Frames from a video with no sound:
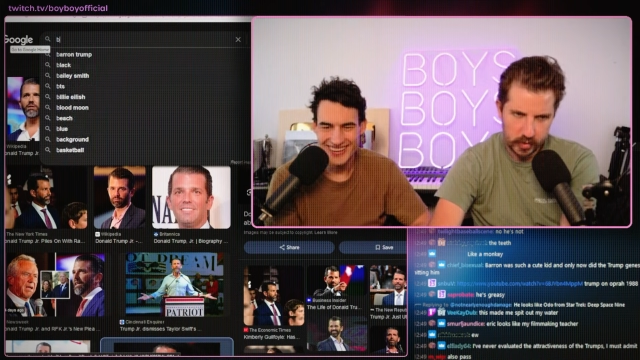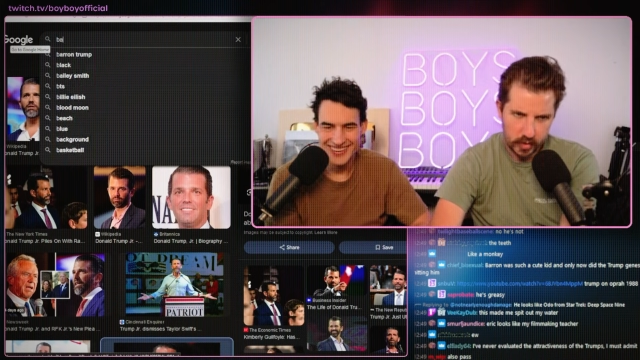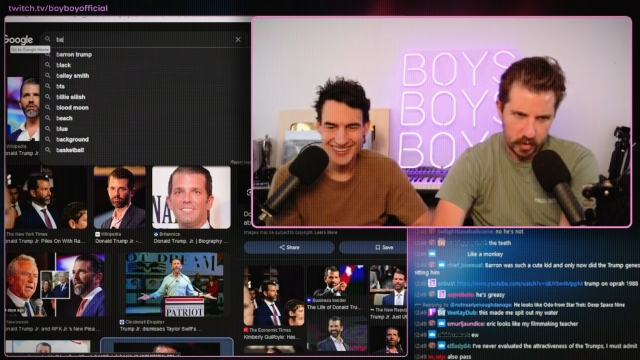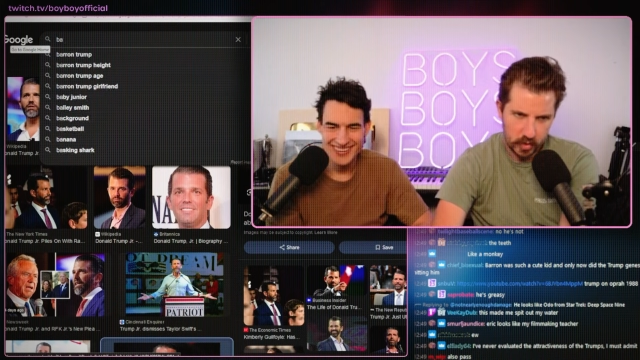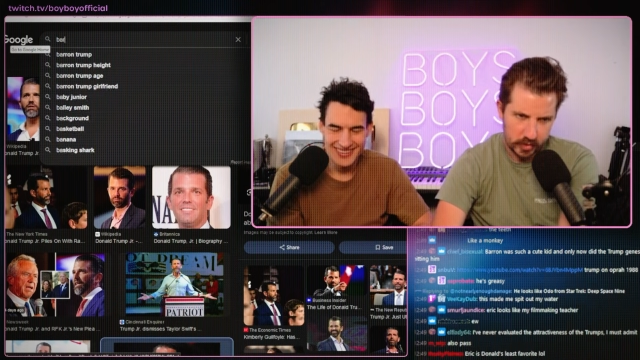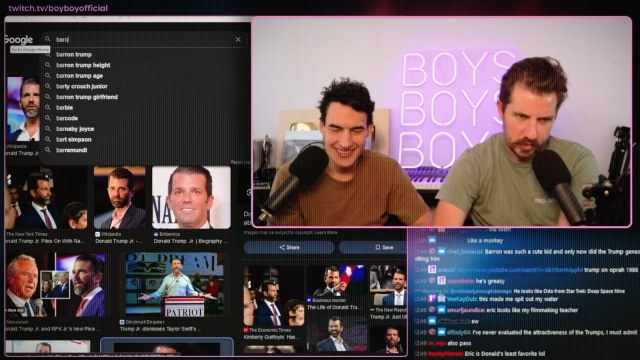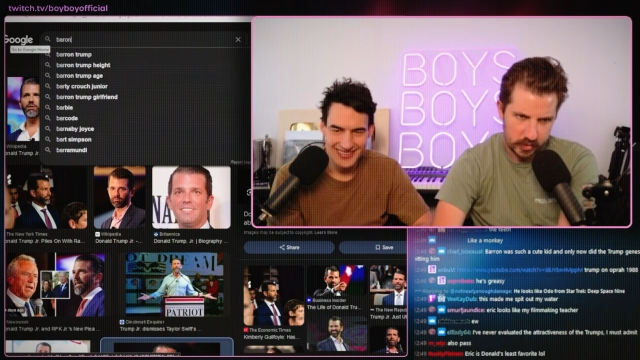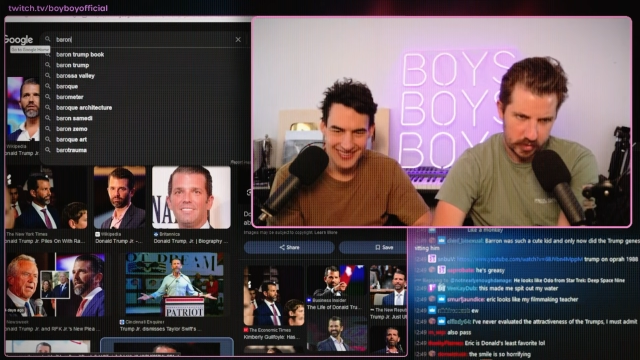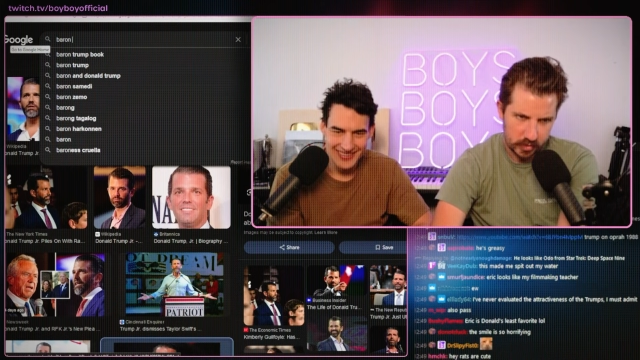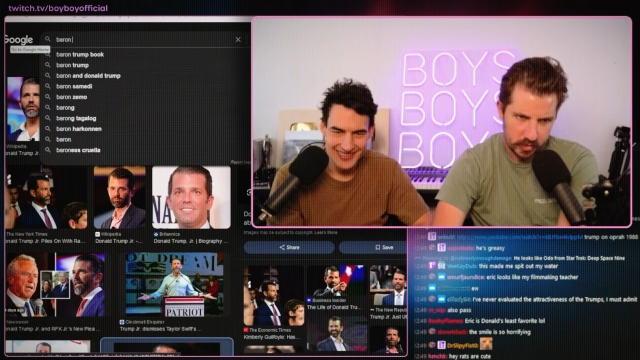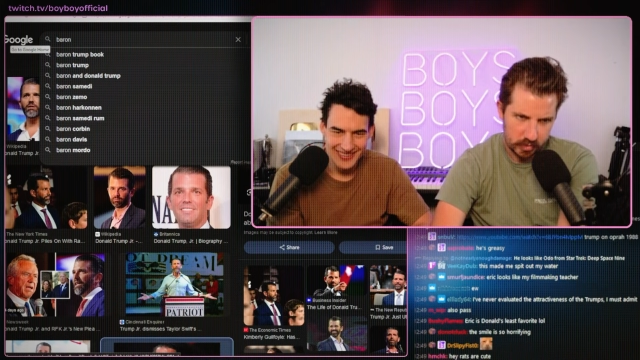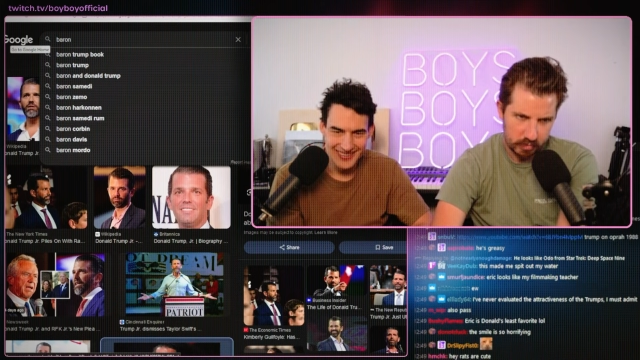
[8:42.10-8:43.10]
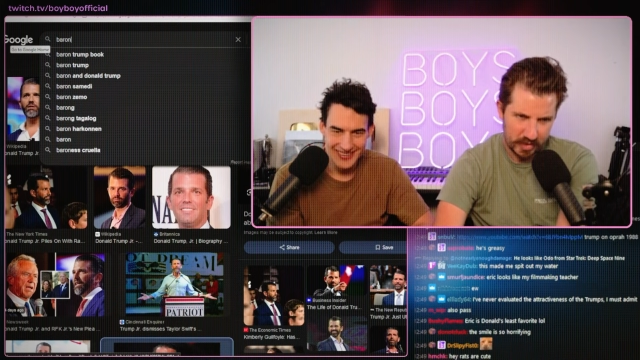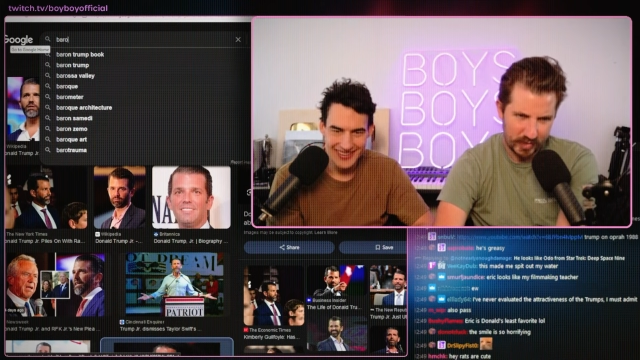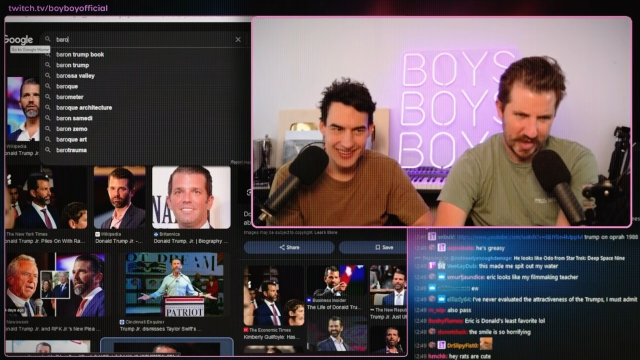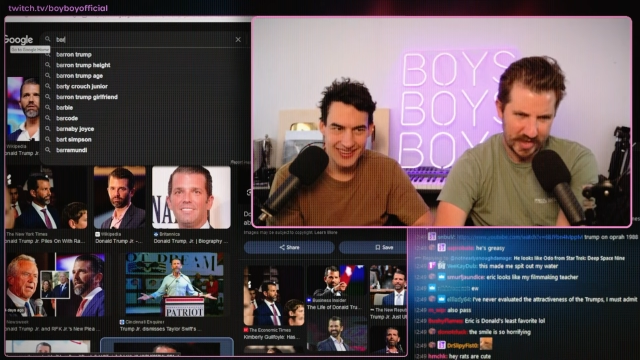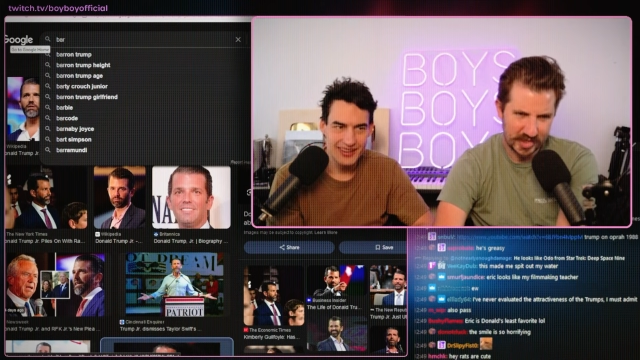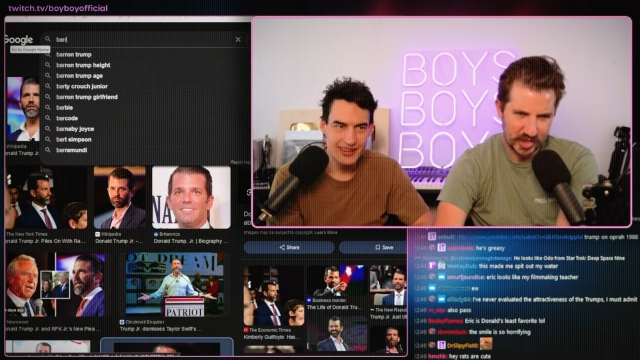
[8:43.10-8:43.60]
Speaker 1: the hottest. But wait,
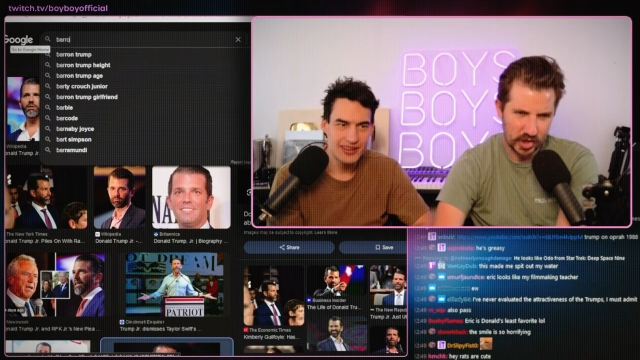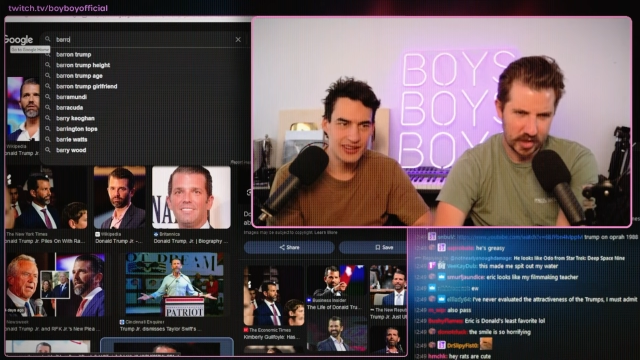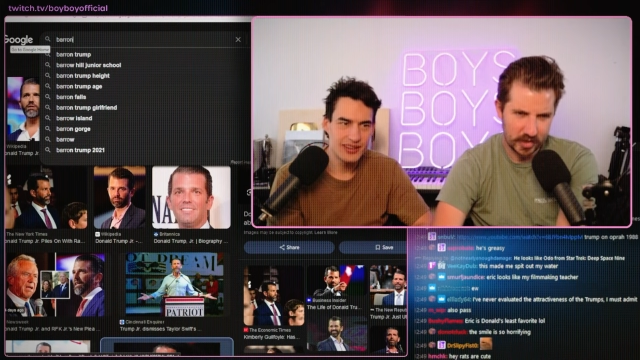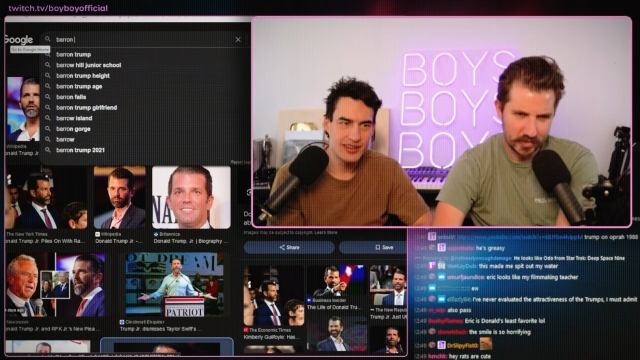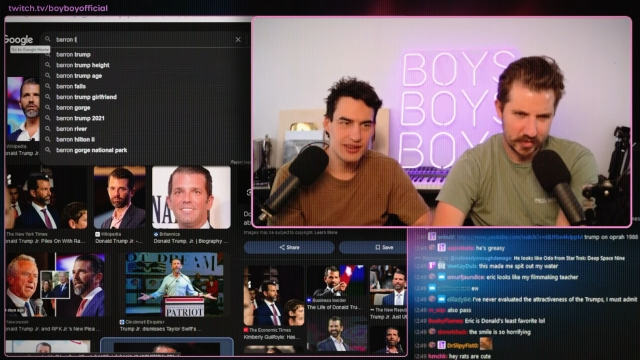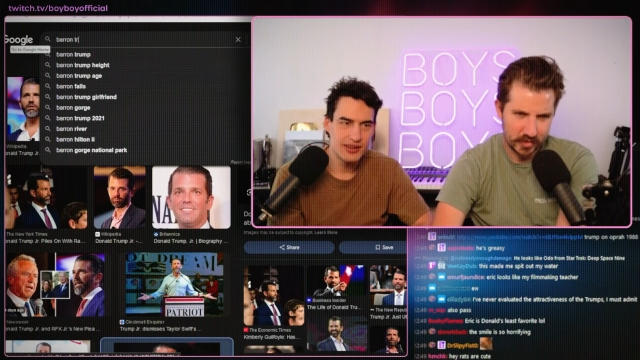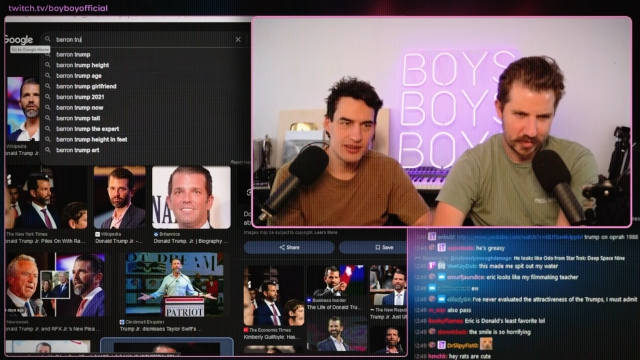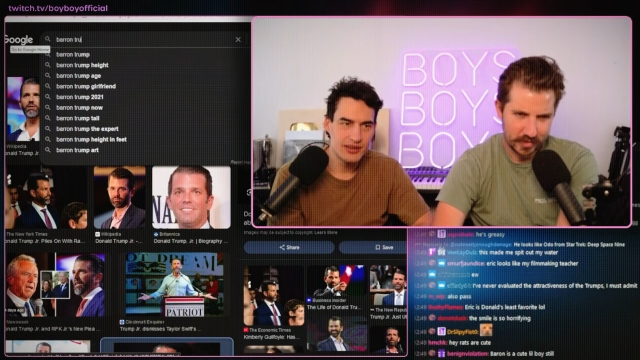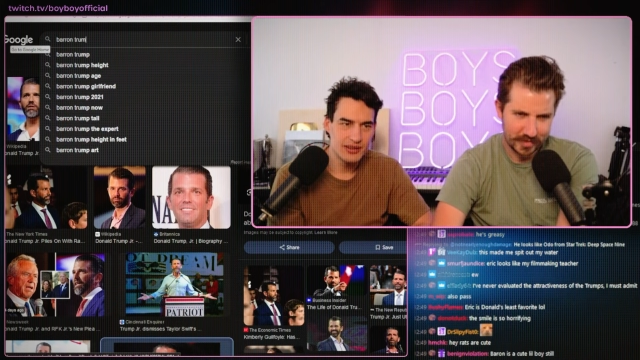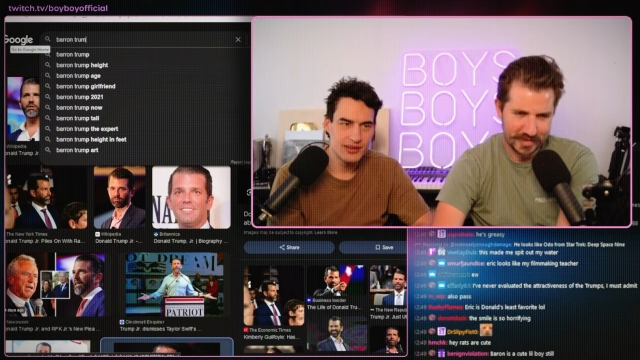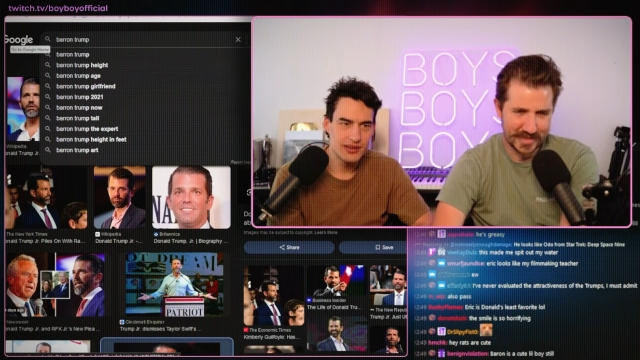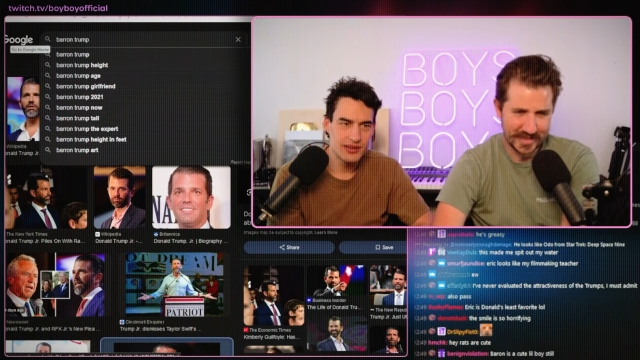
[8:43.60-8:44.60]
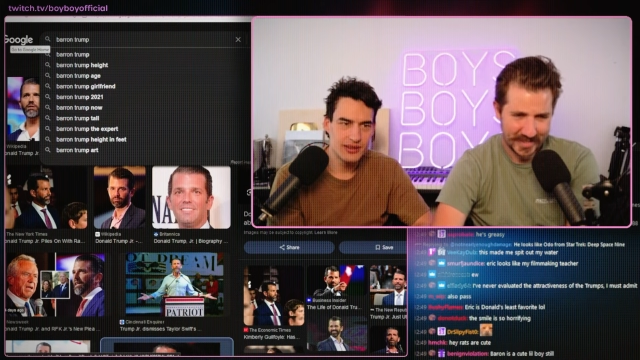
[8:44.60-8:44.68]
he's a child. But